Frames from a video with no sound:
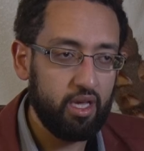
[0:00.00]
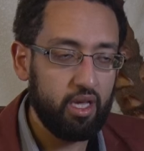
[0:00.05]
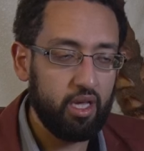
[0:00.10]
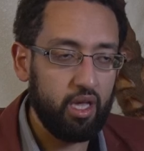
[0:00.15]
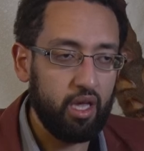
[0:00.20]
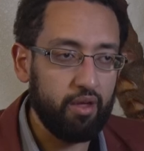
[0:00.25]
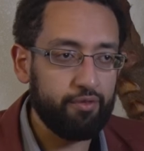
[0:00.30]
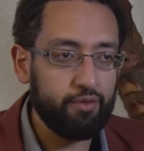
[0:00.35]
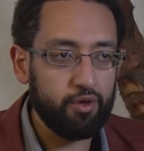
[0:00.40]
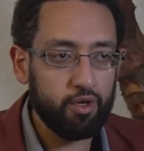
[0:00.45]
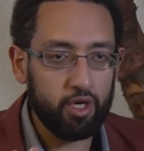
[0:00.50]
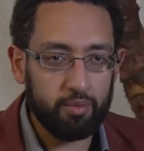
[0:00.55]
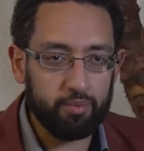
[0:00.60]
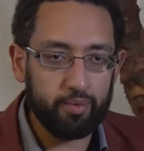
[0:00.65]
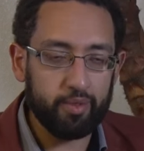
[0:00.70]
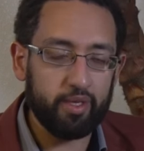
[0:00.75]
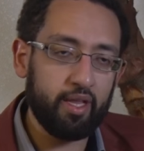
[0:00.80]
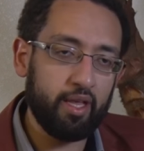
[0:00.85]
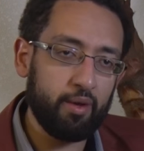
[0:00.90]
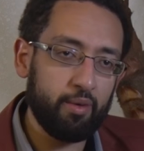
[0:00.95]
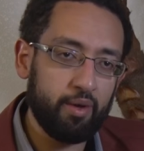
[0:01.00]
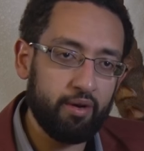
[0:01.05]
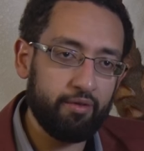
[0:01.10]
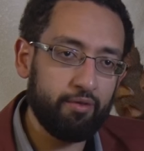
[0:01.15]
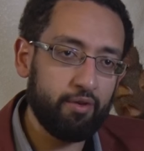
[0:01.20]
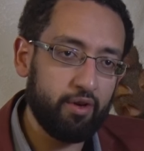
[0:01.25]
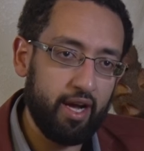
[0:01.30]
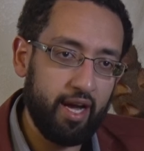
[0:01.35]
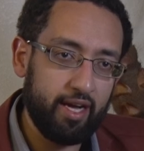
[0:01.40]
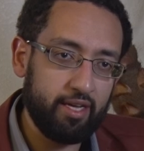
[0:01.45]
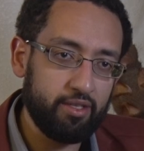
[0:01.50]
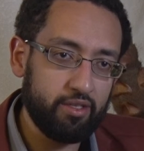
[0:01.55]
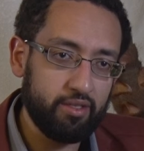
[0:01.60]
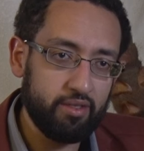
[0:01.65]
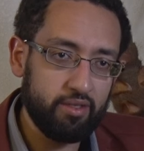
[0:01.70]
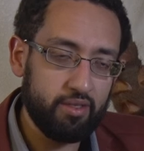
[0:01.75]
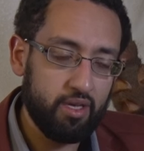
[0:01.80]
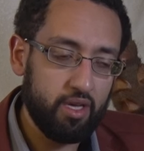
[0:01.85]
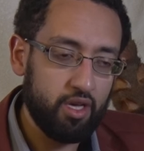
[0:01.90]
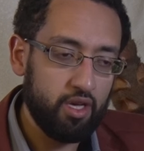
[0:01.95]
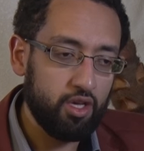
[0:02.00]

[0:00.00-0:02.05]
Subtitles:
If you're completely aware of your actions,